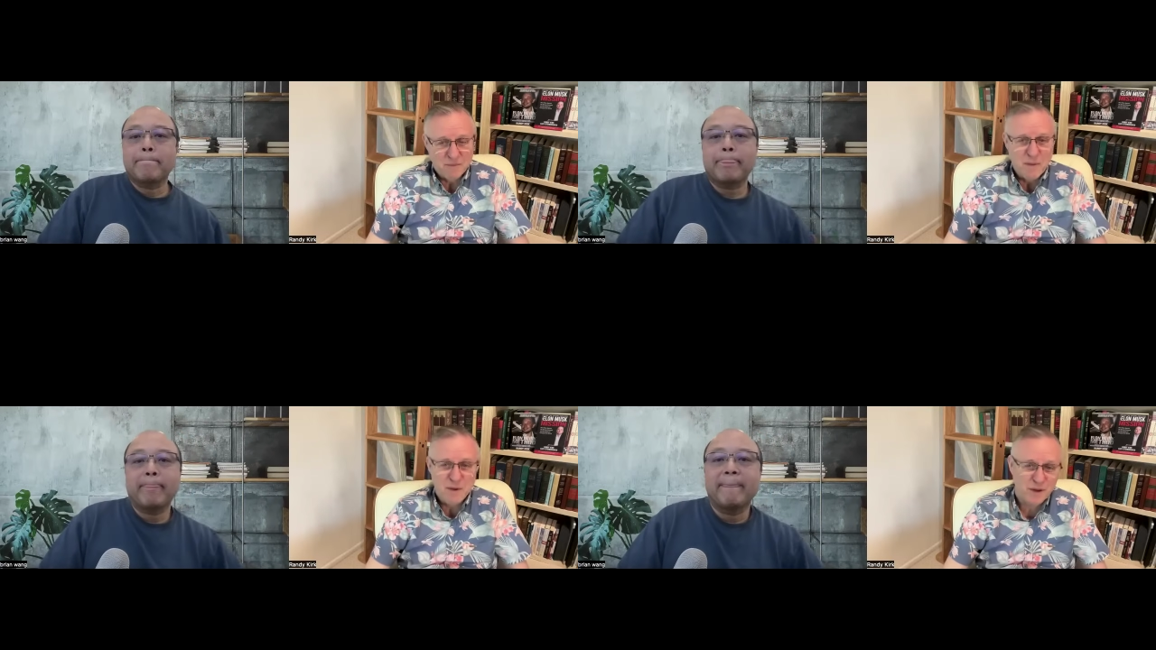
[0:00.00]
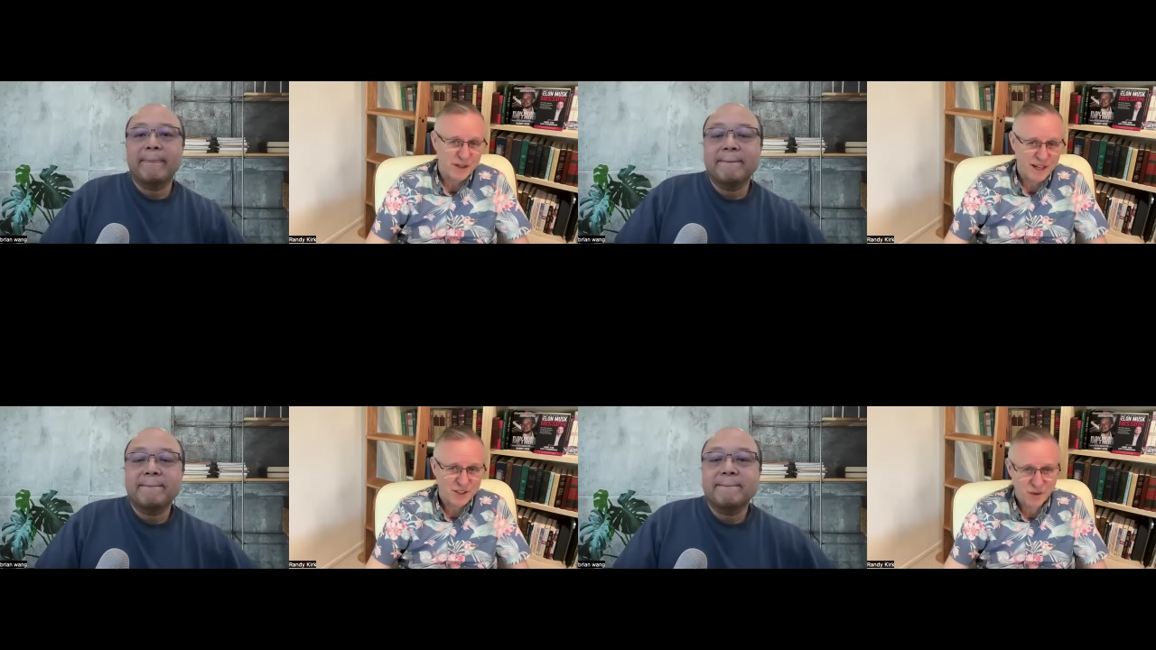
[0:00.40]
Speaker 1: Maybe you
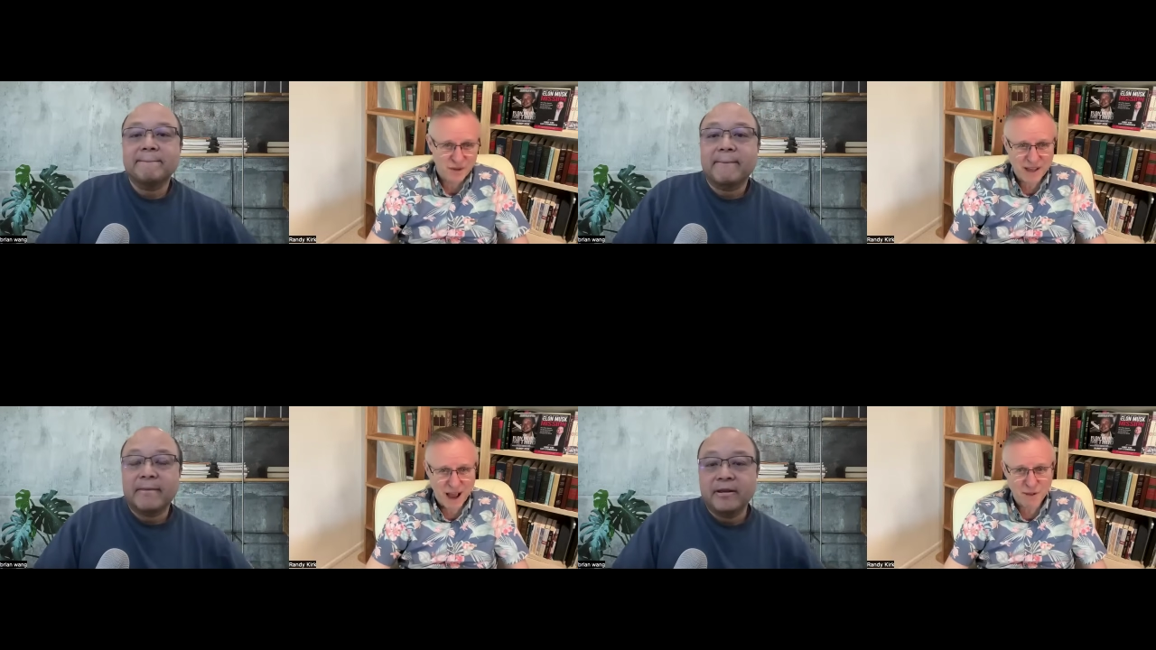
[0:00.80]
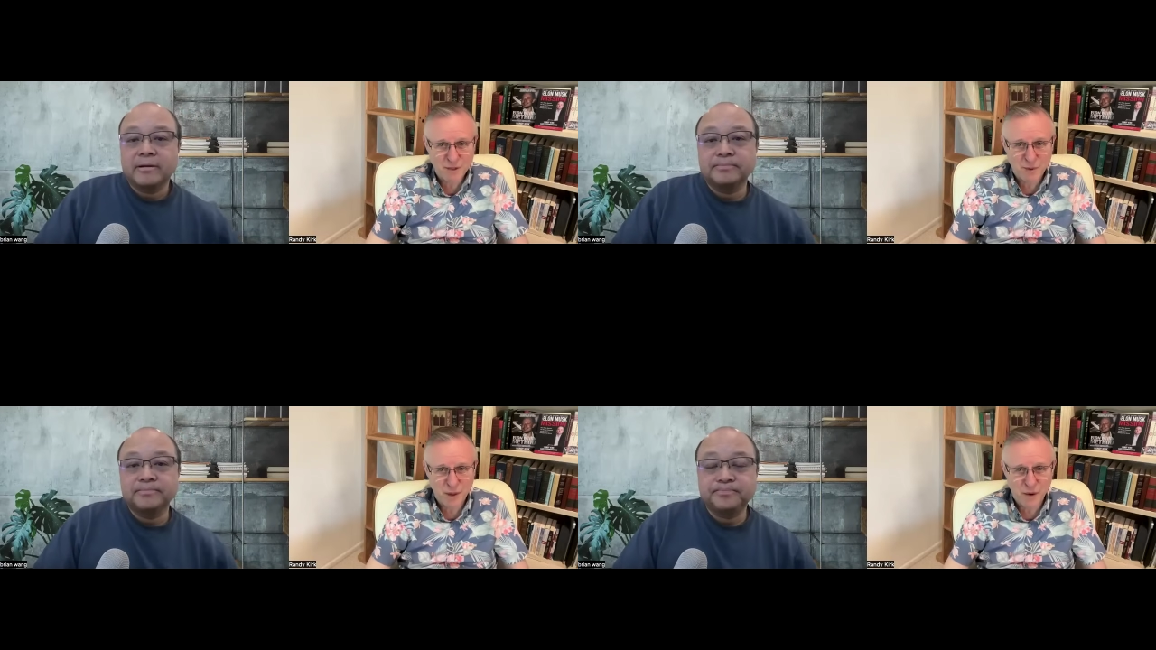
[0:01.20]
can let us know in the
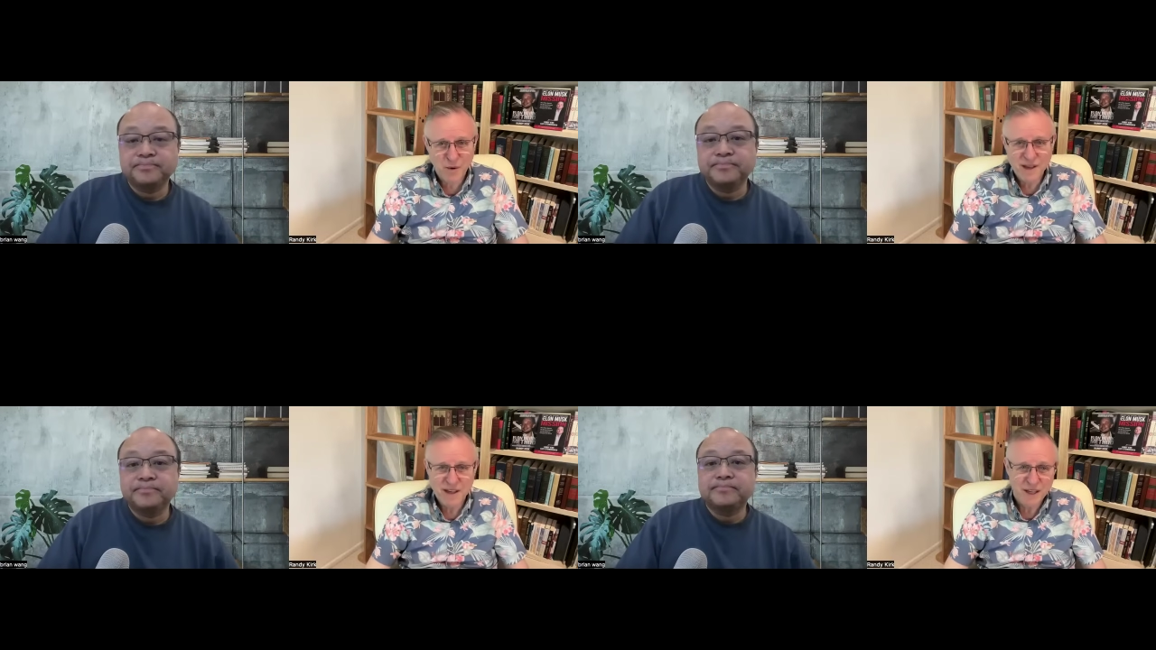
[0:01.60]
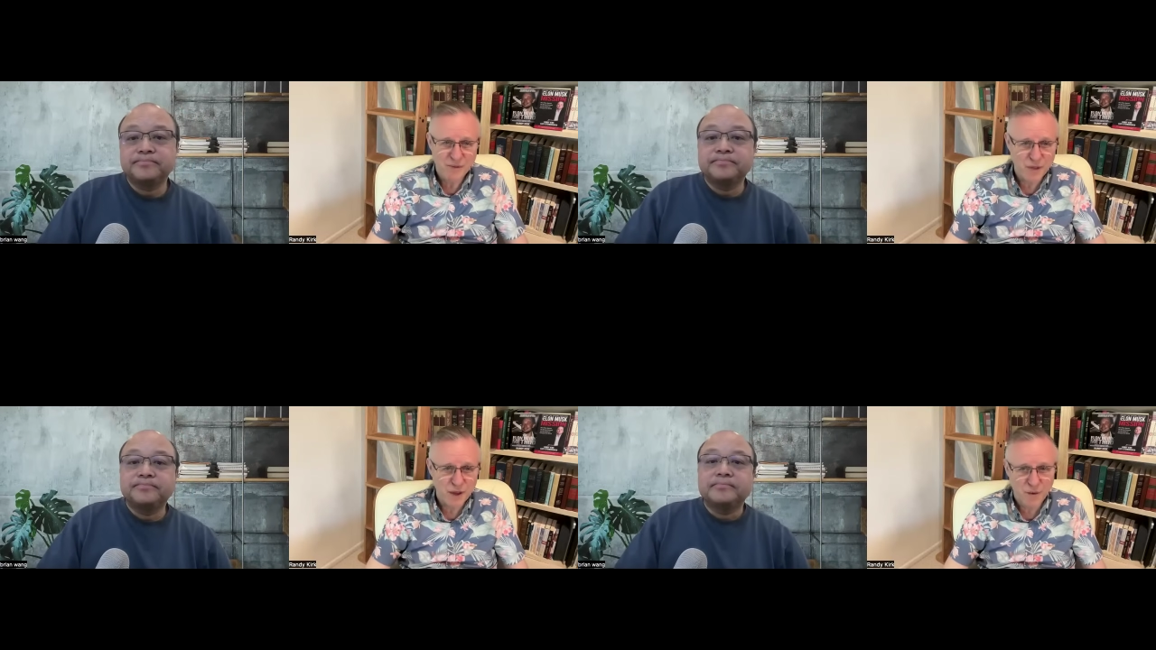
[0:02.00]
comments below
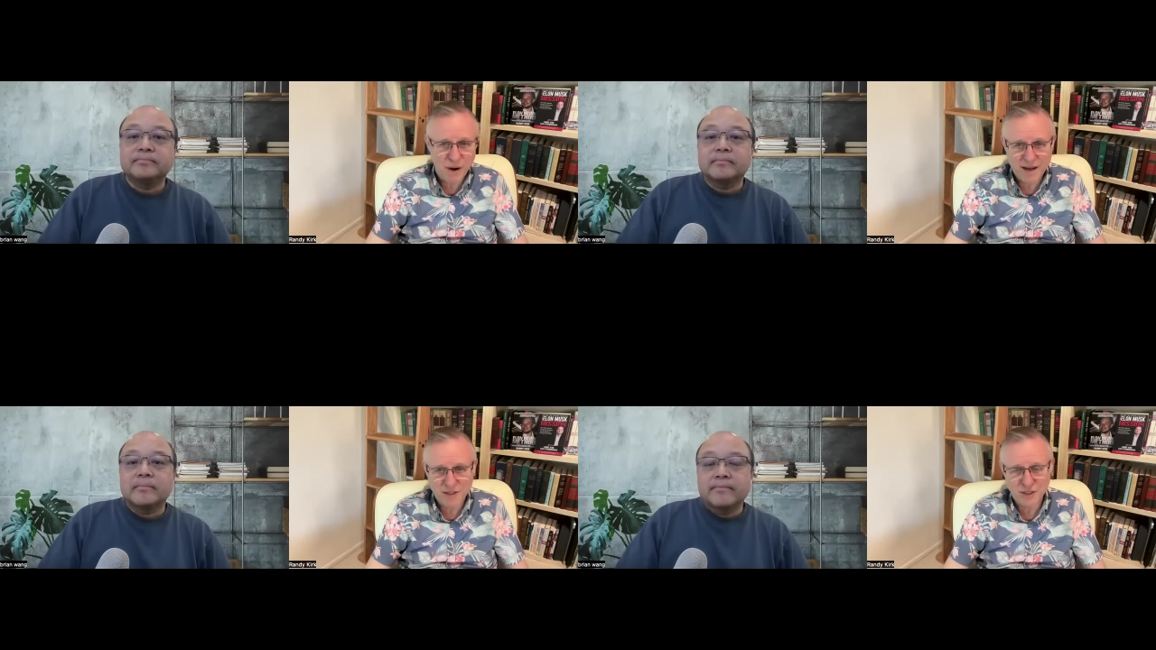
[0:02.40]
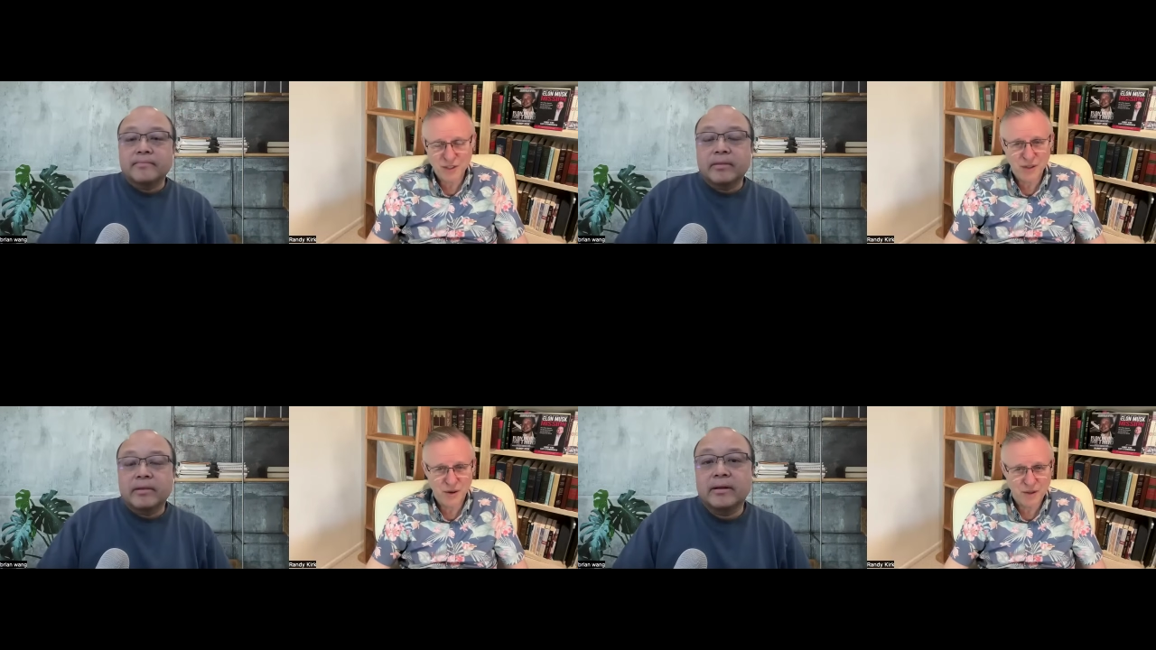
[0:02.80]
if you think Grok is
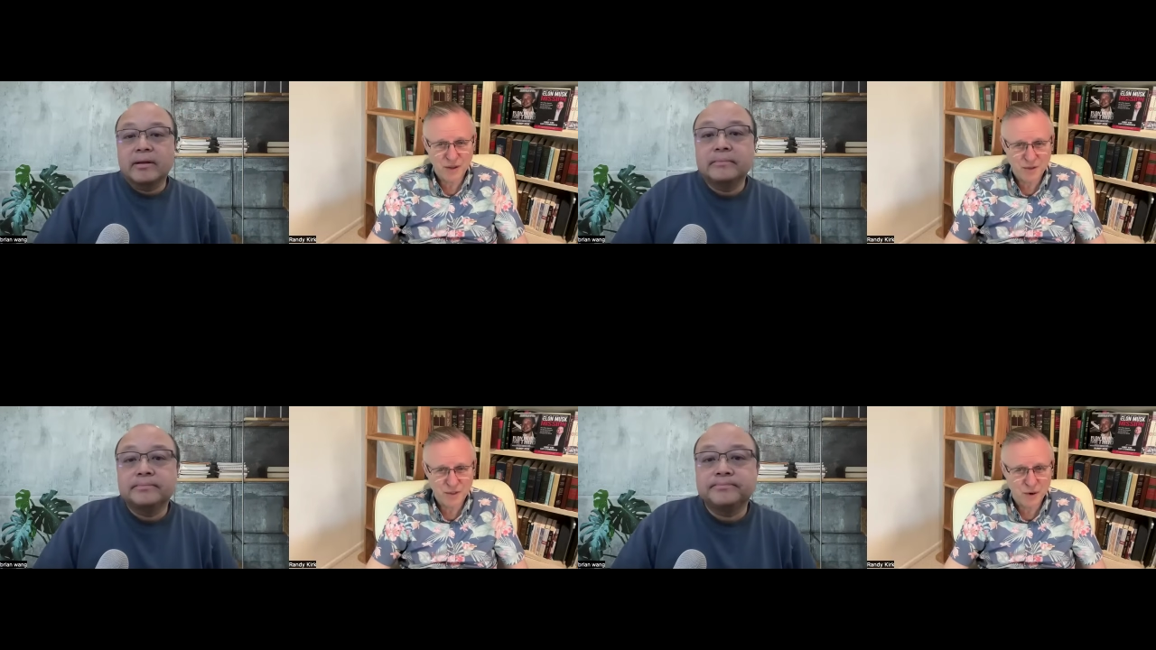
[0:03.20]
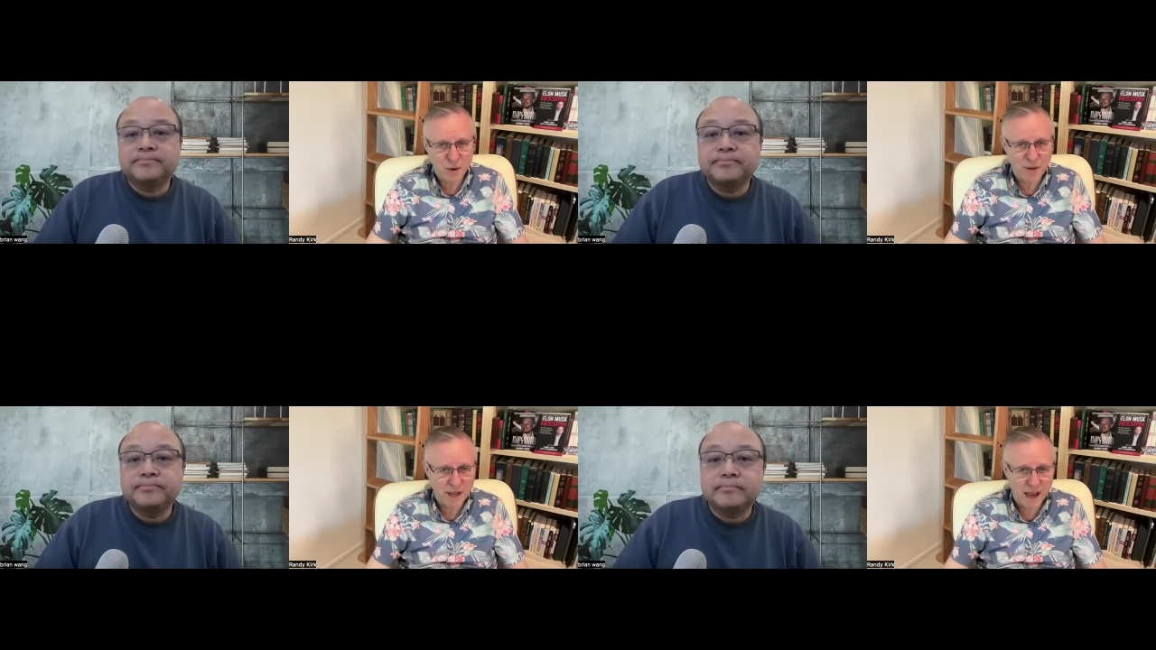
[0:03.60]
easier to use than
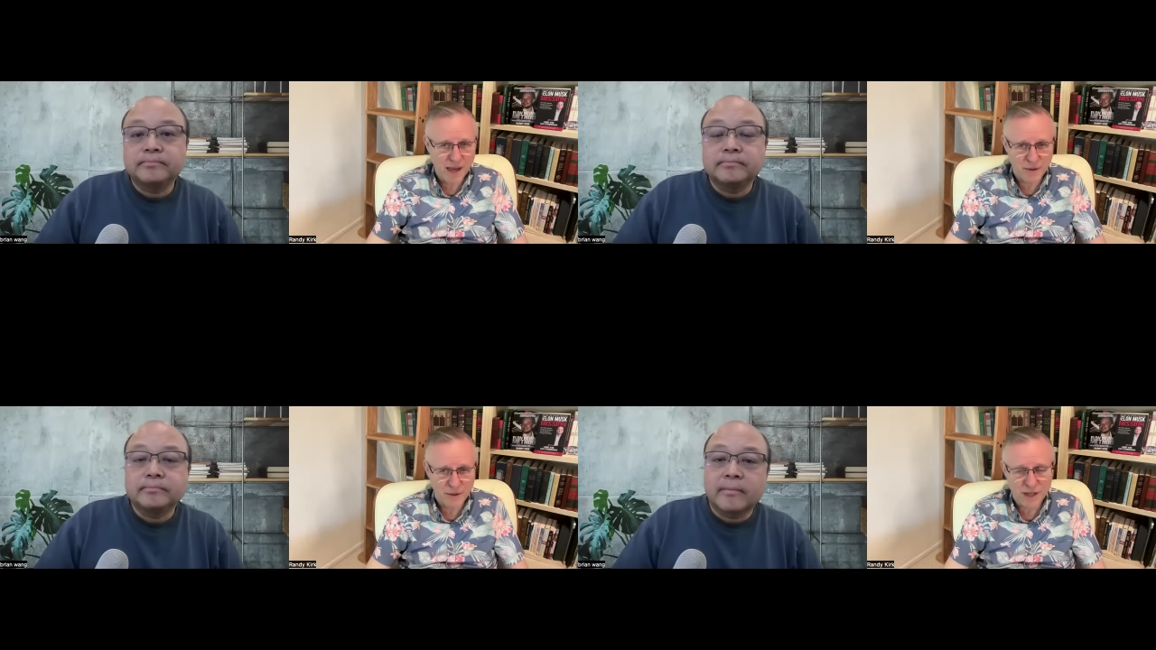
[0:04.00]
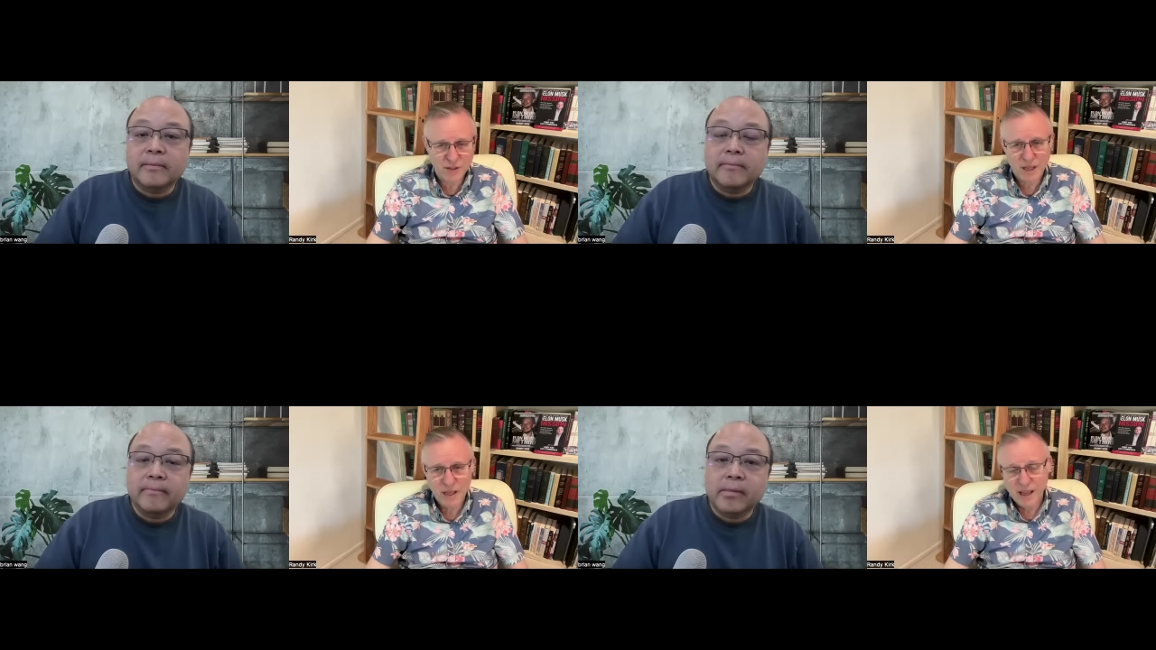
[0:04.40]
OpenAI and the rest.